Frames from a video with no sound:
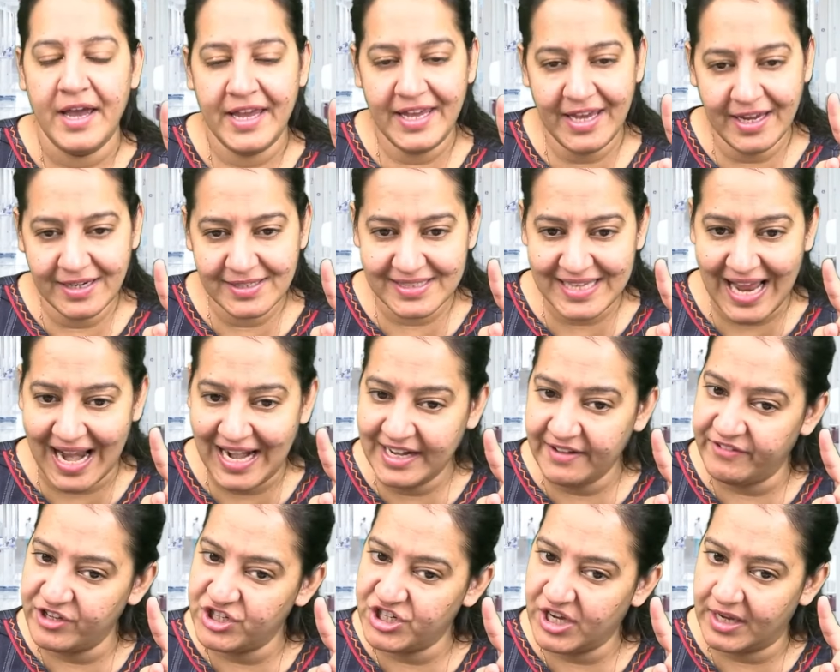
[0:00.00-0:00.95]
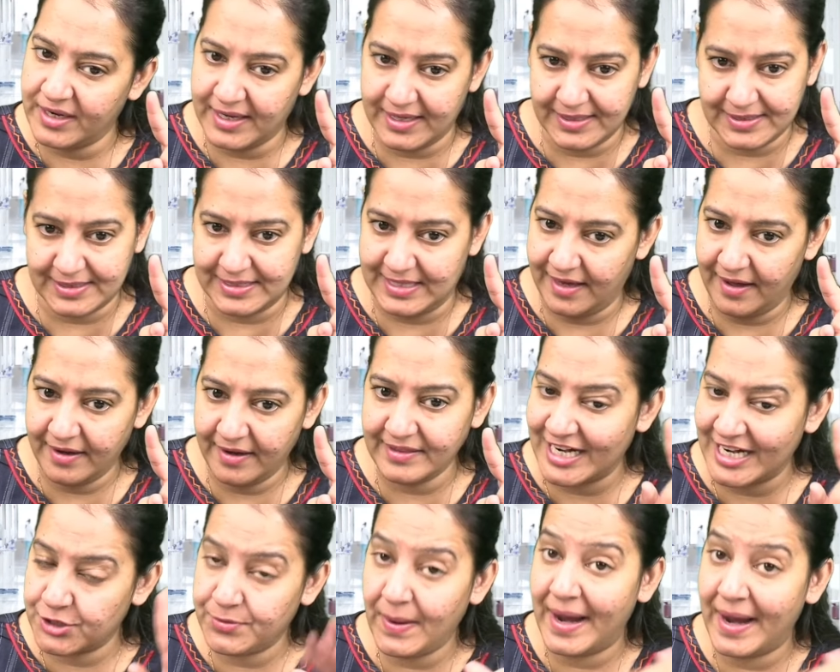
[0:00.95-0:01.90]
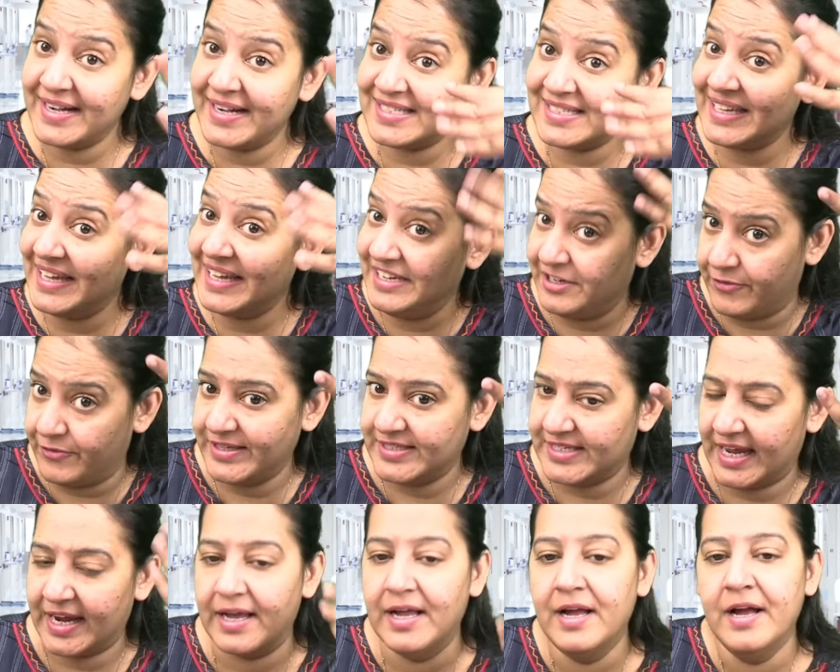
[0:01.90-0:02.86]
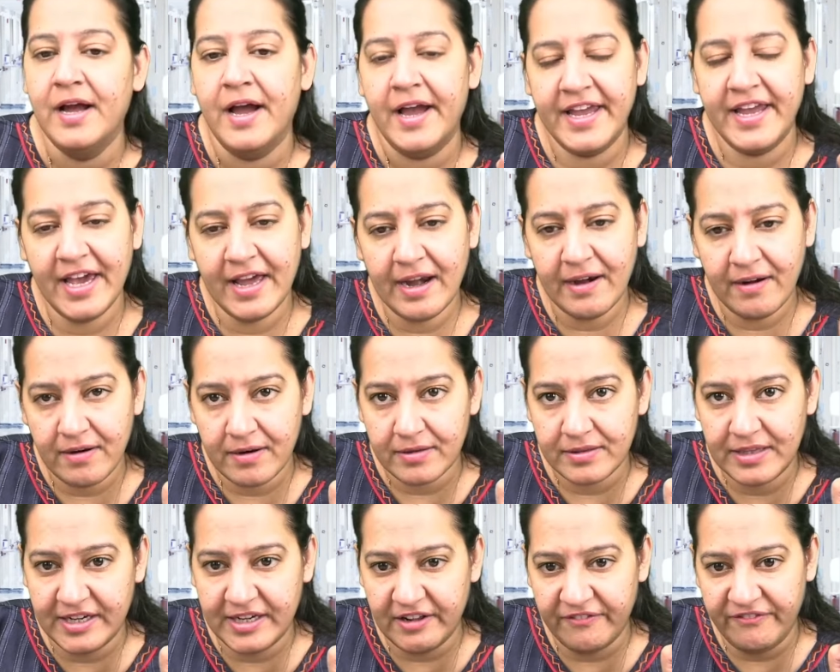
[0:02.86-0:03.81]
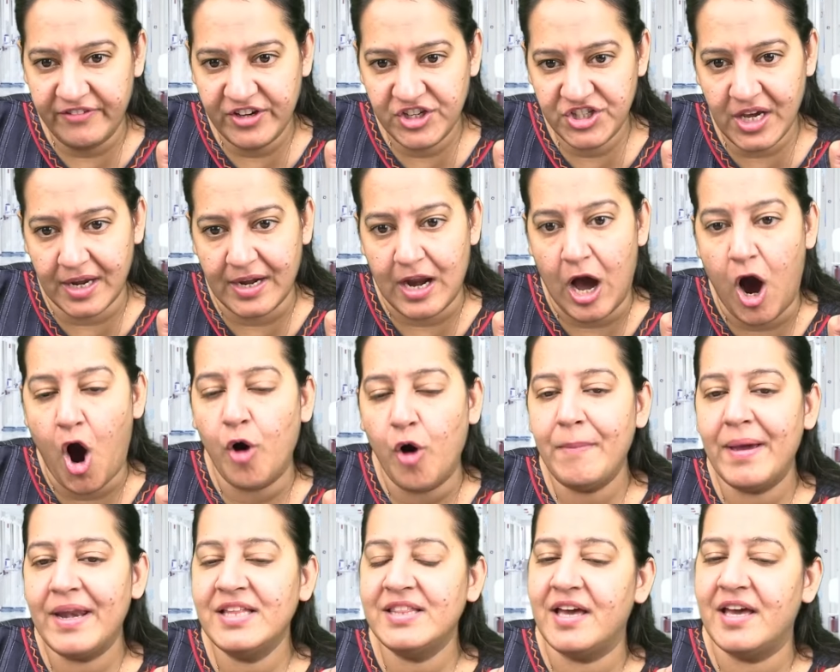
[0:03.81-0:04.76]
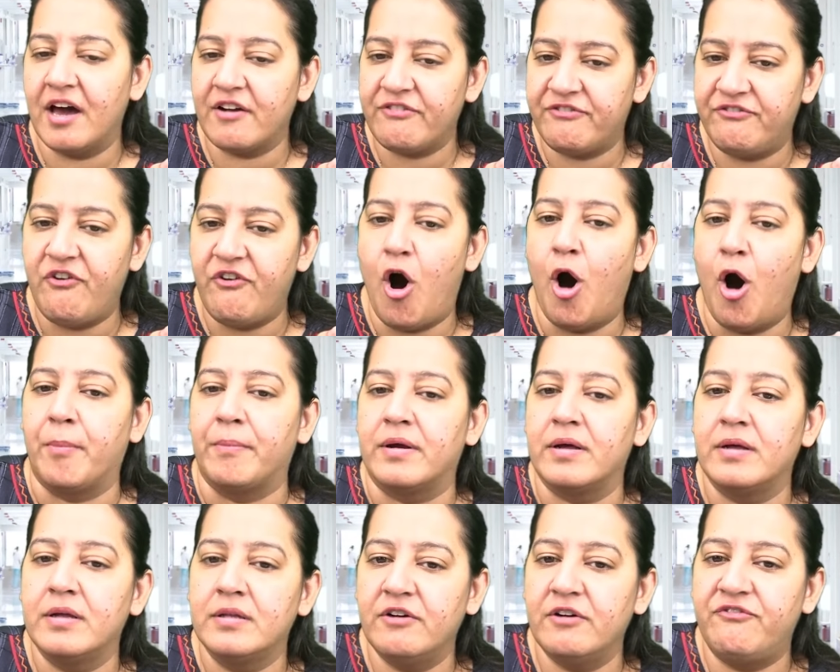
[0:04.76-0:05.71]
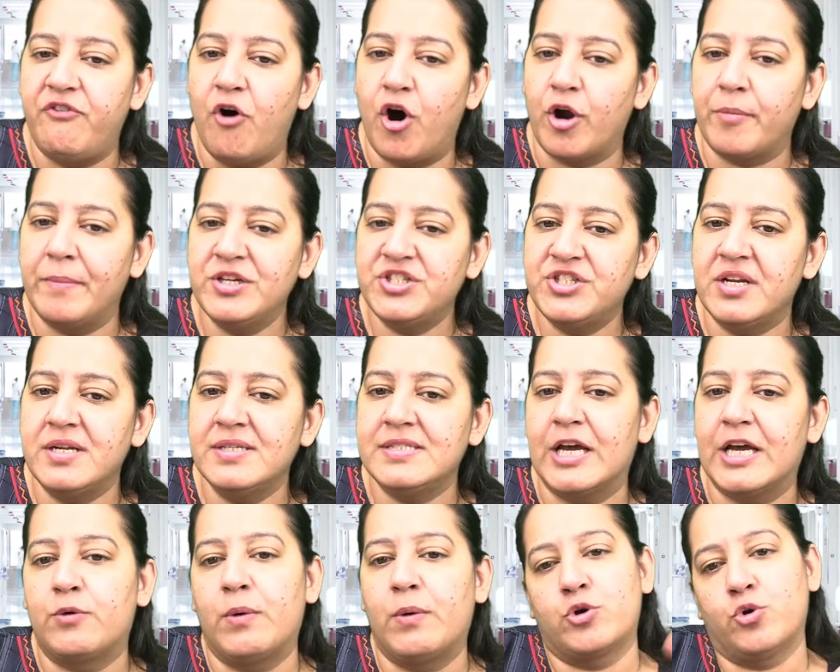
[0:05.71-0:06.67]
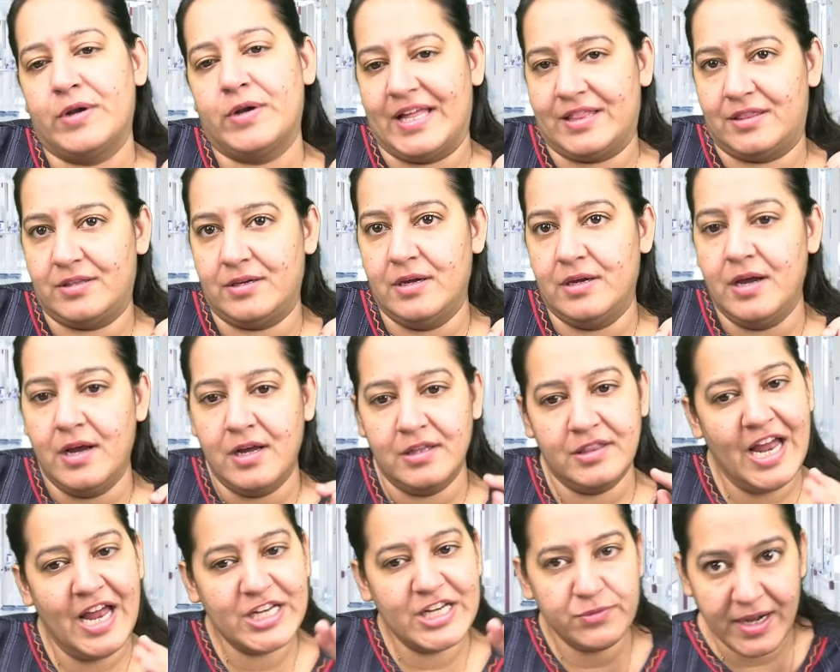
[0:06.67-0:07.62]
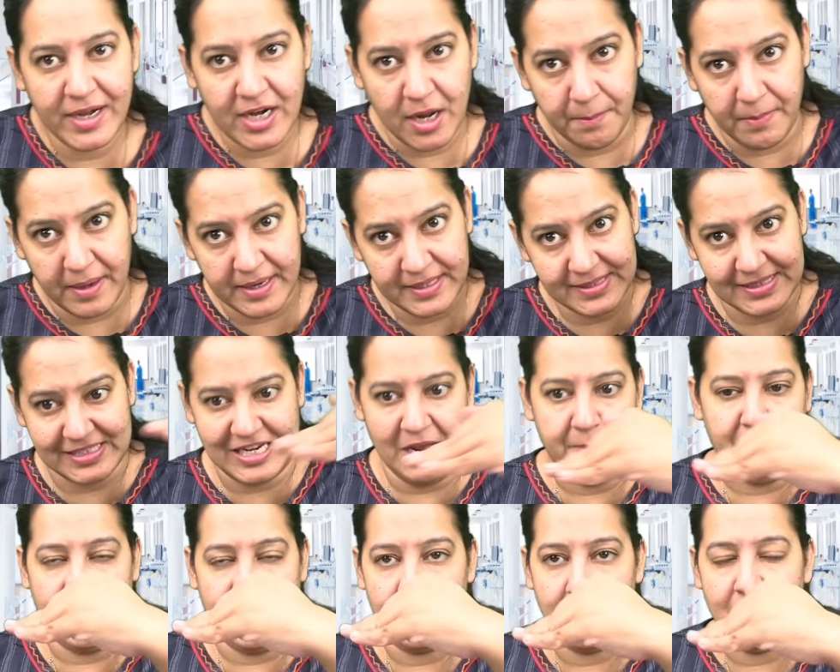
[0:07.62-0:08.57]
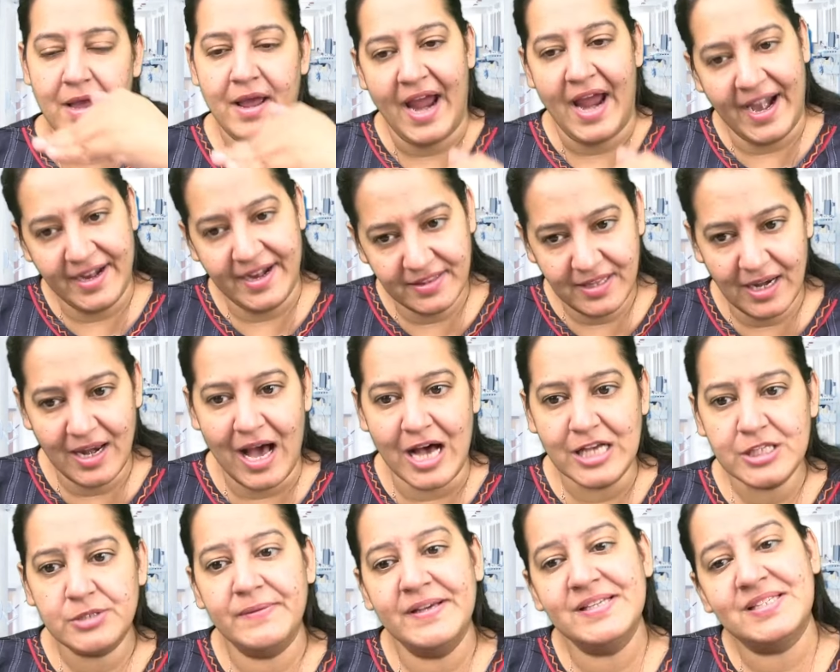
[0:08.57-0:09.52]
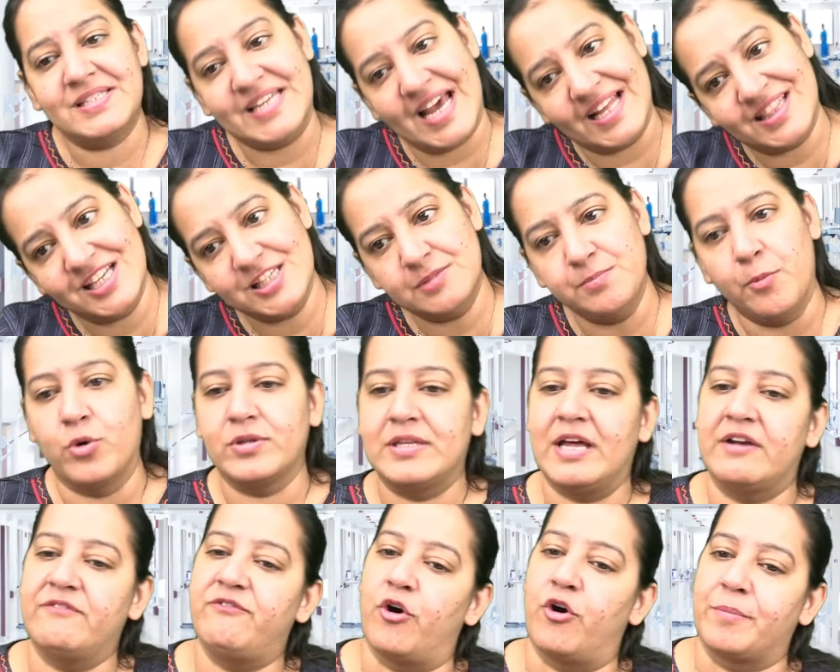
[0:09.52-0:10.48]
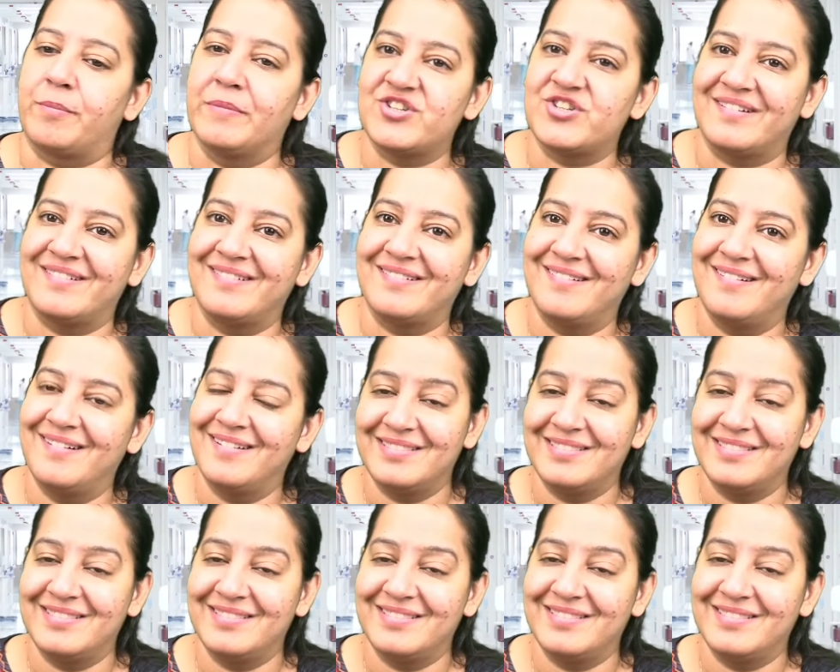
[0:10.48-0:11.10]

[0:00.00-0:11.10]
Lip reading: Here, cell division is there, that's why it's increasing. Here, the division, how many they are formed, the formation is equal to death. That's why number is stable. And in the last phase, death is more than formation.